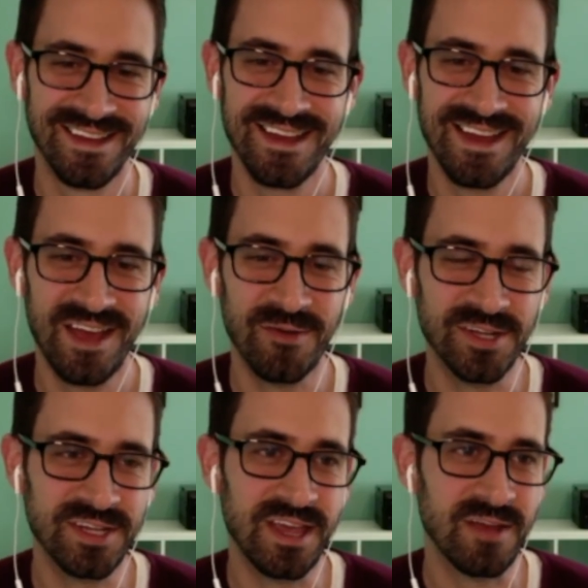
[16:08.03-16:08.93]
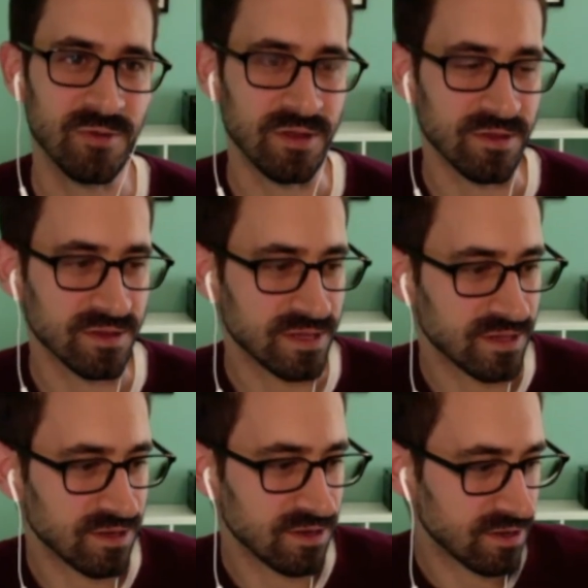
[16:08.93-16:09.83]
I wish I had one of those like
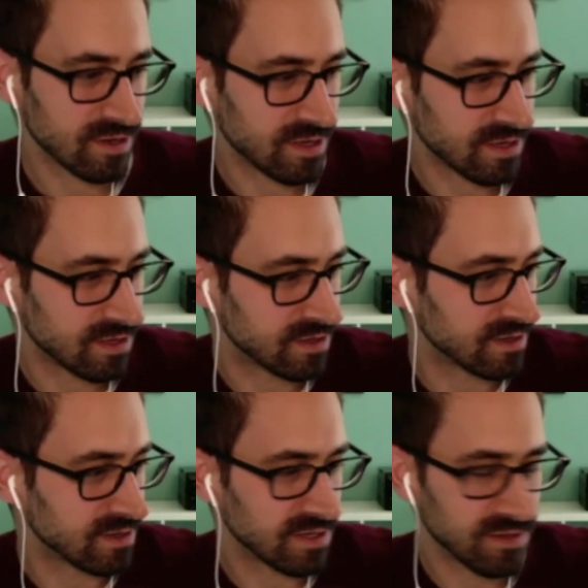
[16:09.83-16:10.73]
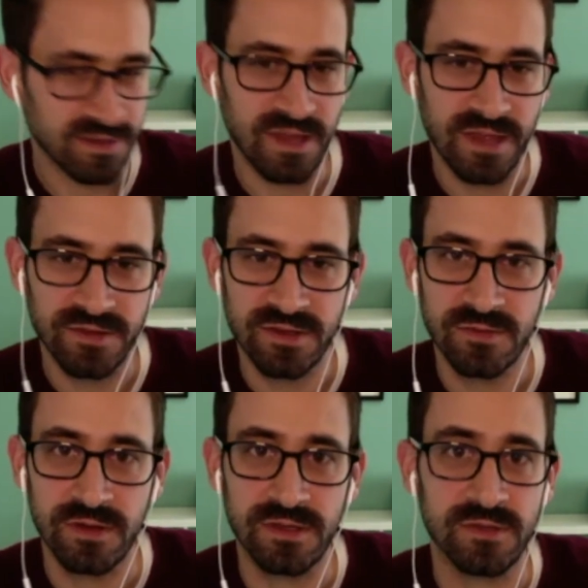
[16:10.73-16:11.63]
little synthesizers
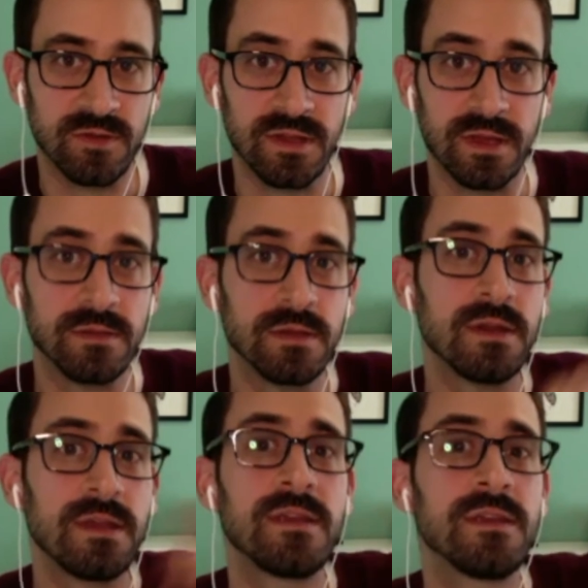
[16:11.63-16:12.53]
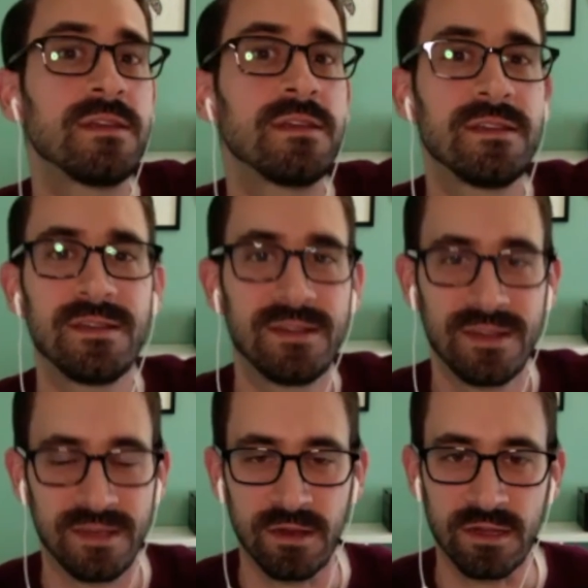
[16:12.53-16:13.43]
where it just went like a tling,
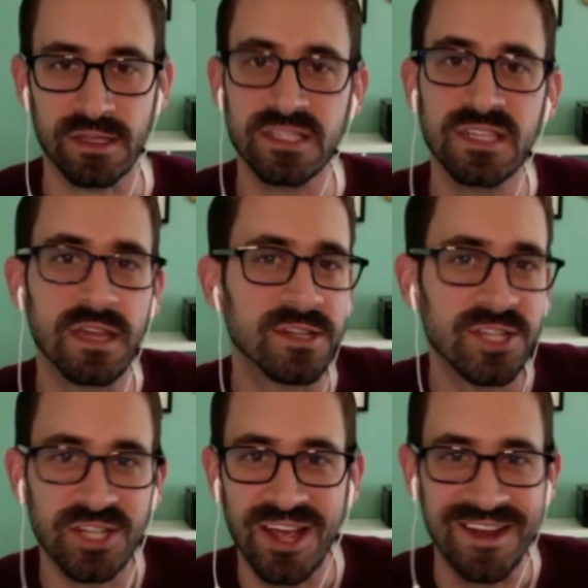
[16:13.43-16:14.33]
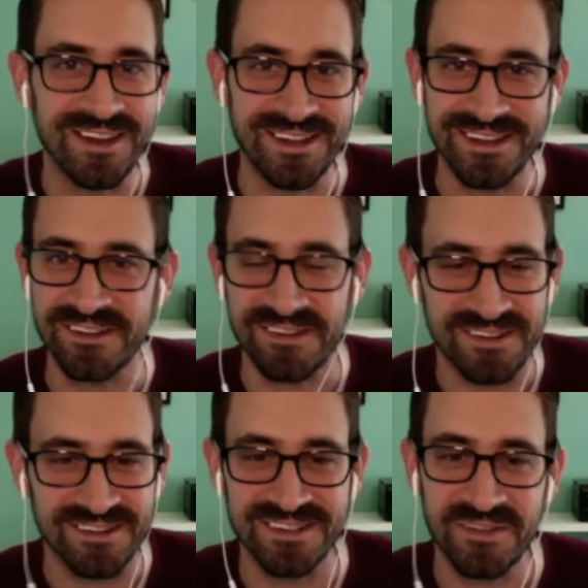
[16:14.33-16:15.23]
like the sun shining
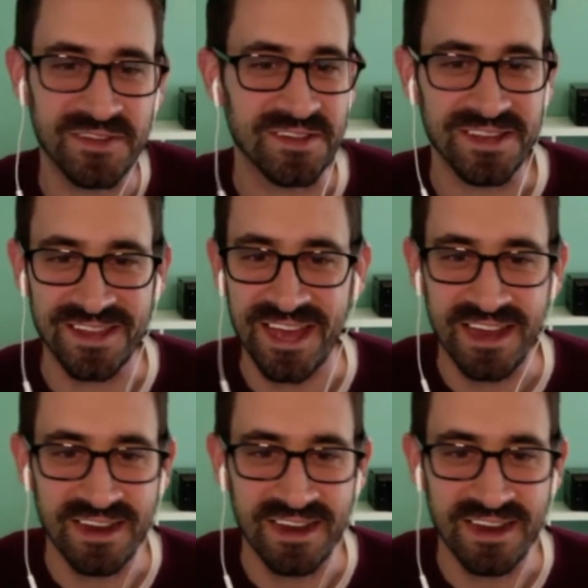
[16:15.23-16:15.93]
or something like that.